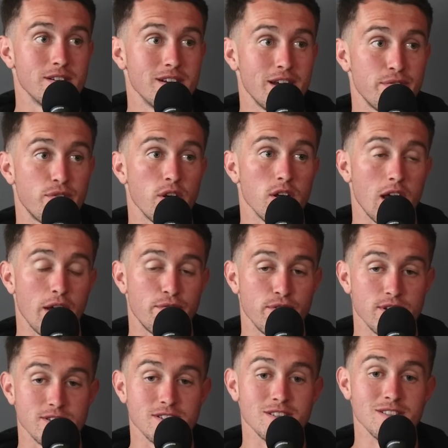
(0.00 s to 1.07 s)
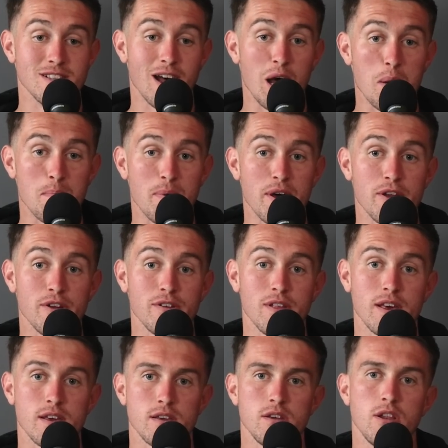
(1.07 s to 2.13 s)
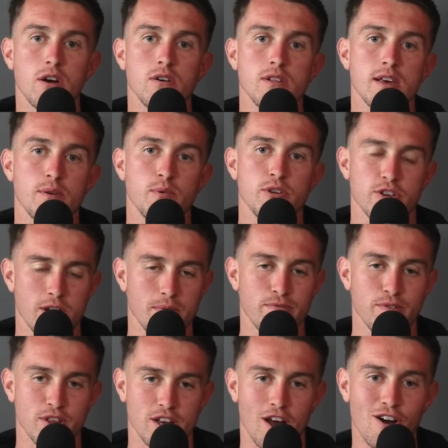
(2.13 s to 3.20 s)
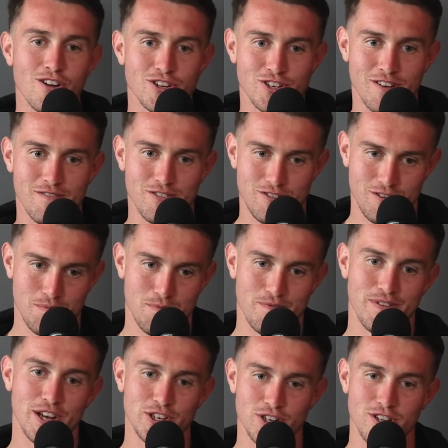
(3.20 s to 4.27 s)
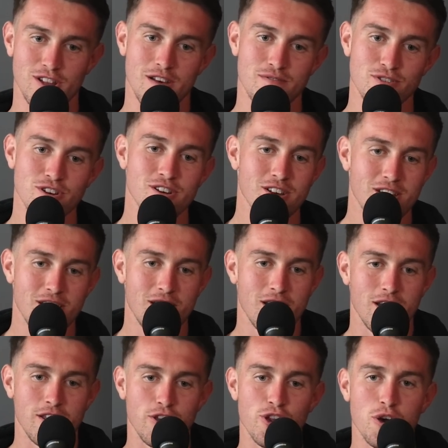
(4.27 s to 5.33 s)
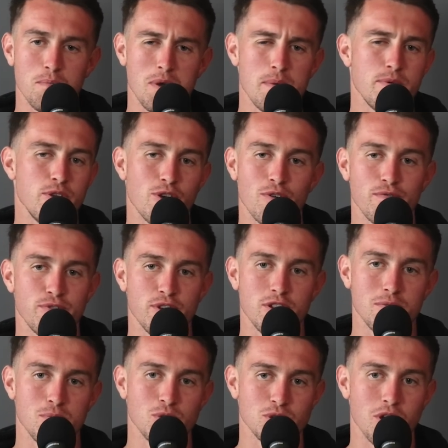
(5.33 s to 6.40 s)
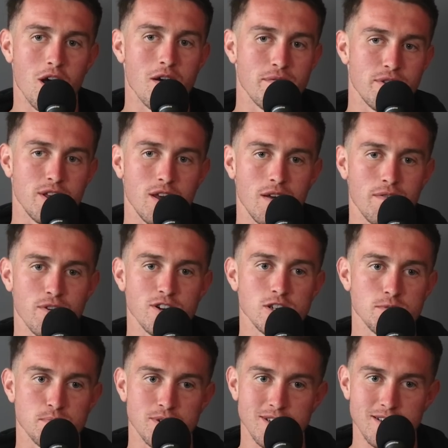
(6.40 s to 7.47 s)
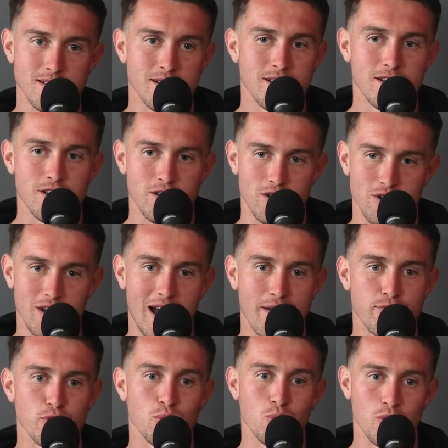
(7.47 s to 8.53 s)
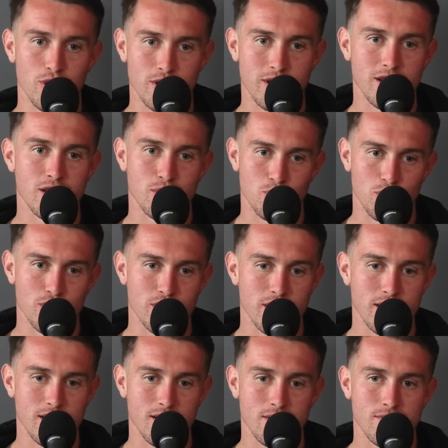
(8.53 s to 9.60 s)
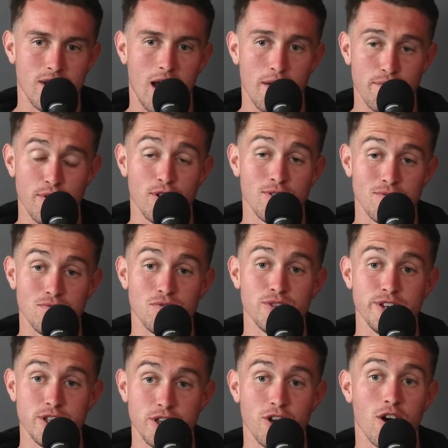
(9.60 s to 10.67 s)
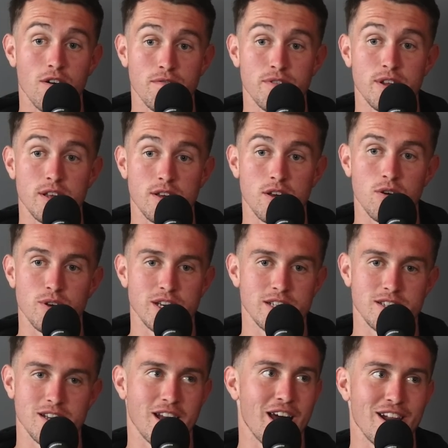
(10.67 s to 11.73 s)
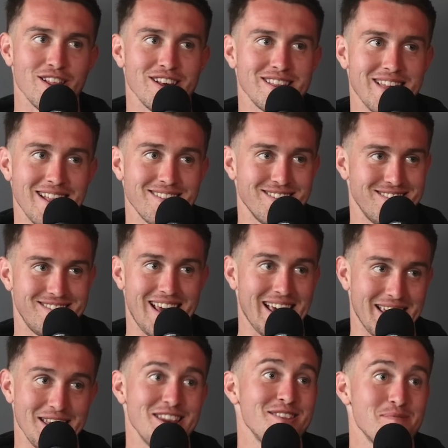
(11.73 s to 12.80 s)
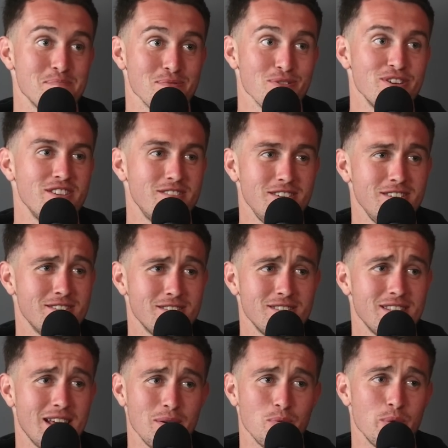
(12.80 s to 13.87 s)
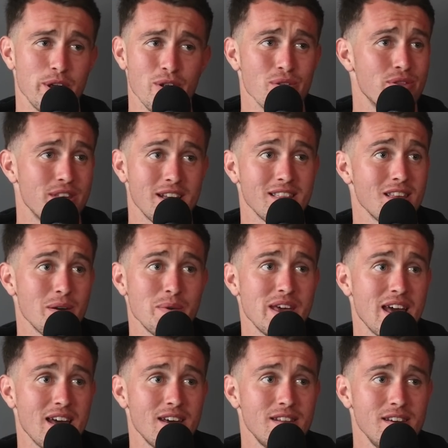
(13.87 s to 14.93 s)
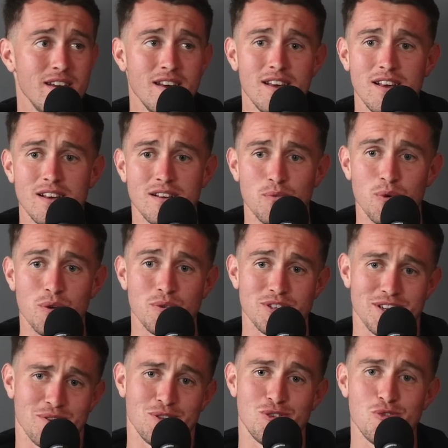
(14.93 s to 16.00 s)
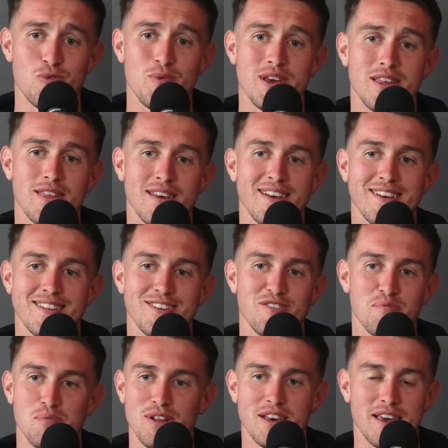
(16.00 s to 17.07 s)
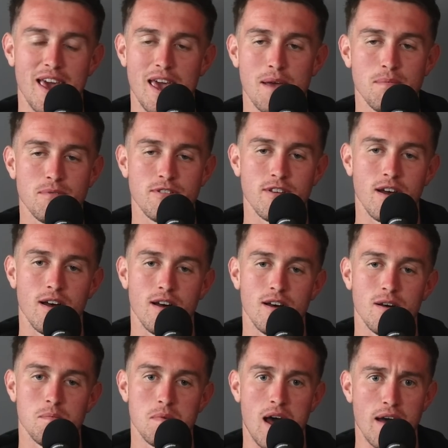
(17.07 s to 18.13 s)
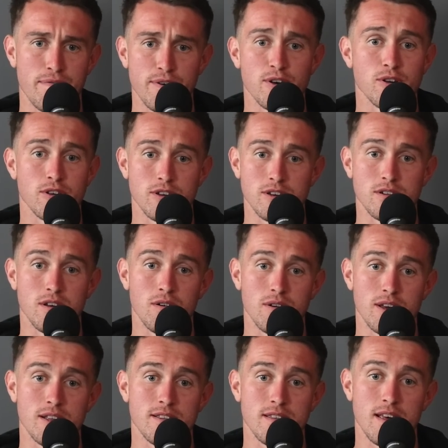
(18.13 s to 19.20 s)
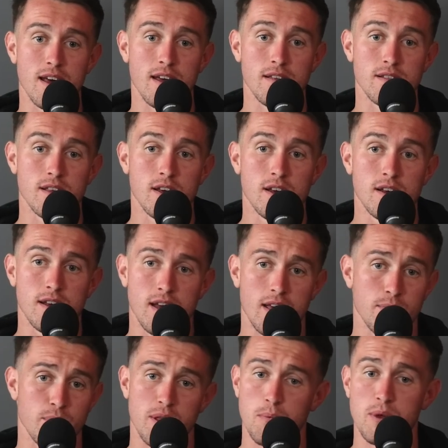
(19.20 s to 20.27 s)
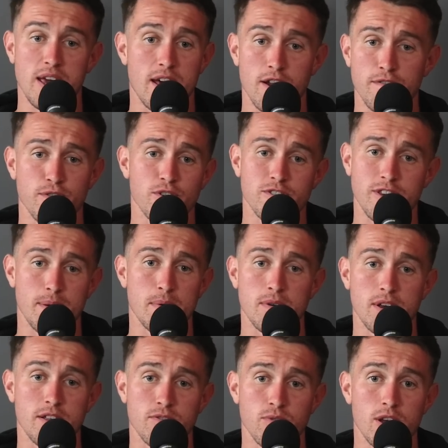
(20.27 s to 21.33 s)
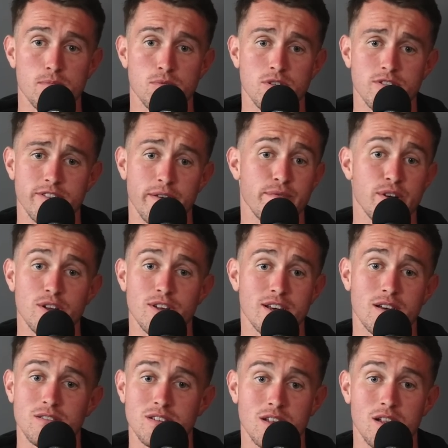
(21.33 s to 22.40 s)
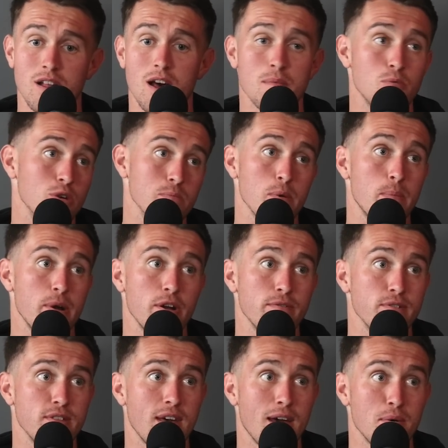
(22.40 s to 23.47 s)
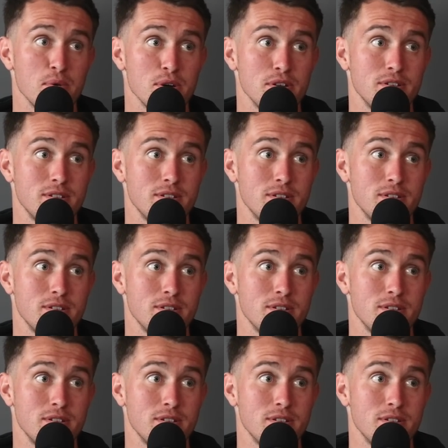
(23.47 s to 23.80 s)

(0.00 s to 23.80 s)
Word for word: That's I good. Felt, I felt a lot better. Like you know, like when you're coming from the college level to a professional level, you know, maybe you don't feel the most confident at first, but you know, after working and working, I felt really confident going into kind of like that second preseason, that yeah. weird thing that we had, yeah. where it was like a two week thing, and then you play games. Um, I felt good going into that and then we had our first game against Red Bulls. I felt like I was a lot more prepared for that one.